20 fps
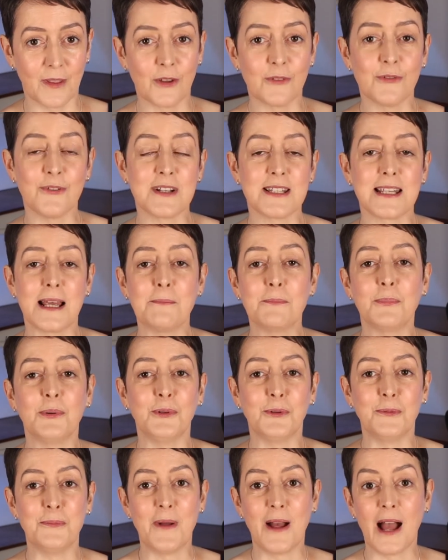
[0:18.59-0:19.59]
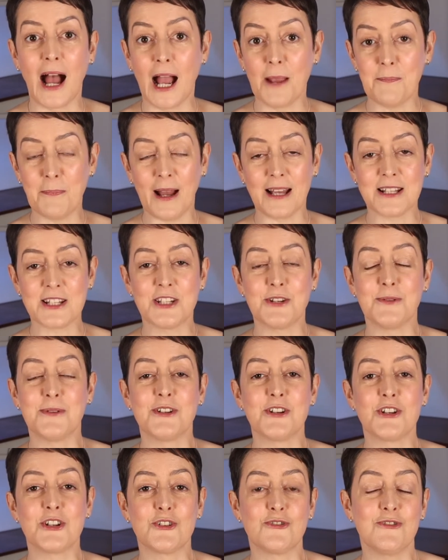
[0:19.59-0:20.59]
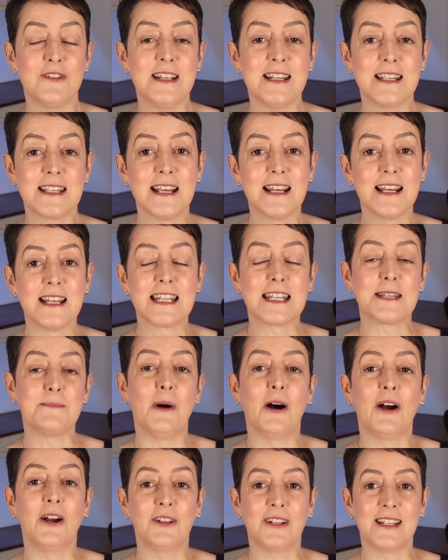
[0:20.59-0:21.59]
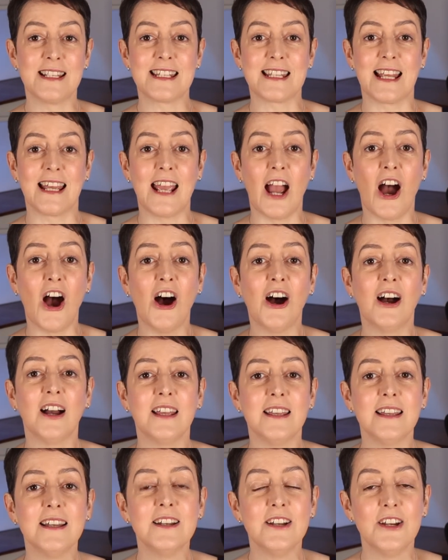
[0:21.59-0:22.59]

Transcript: For example, I pass you in the street, smile and say hi,